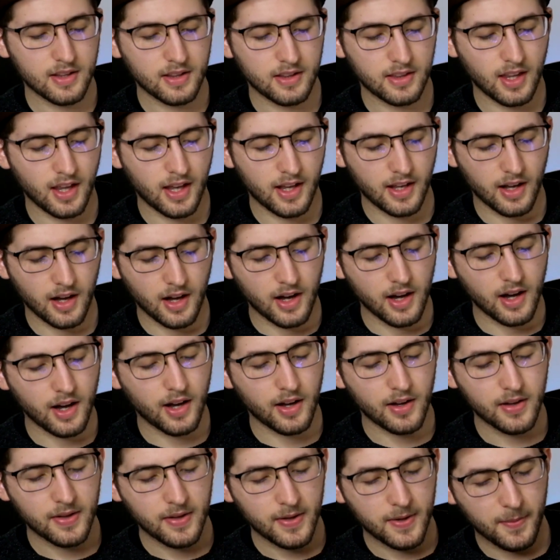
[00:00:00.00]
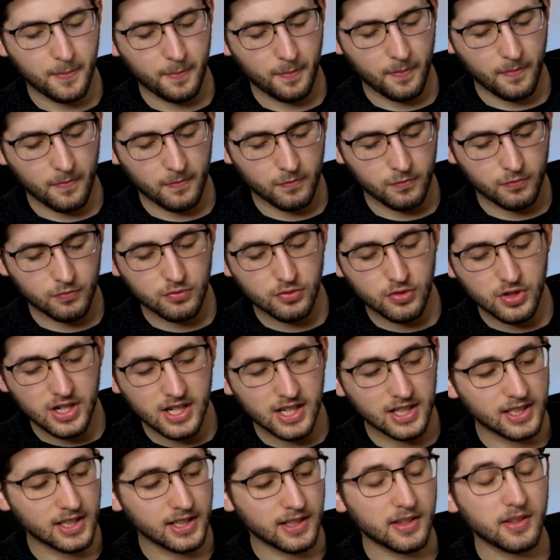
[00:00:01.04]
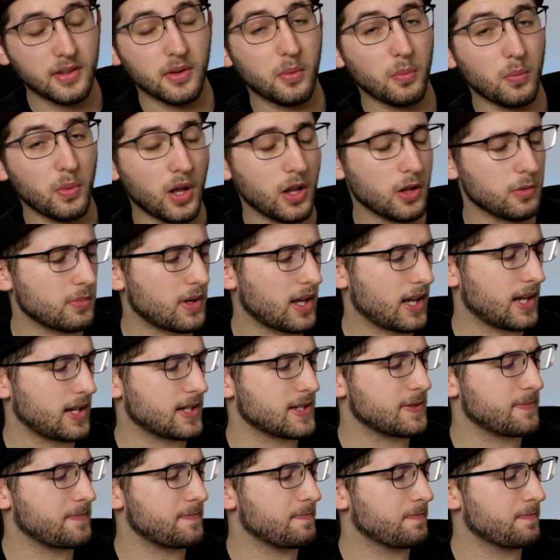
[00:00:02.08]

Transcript: They are really well made.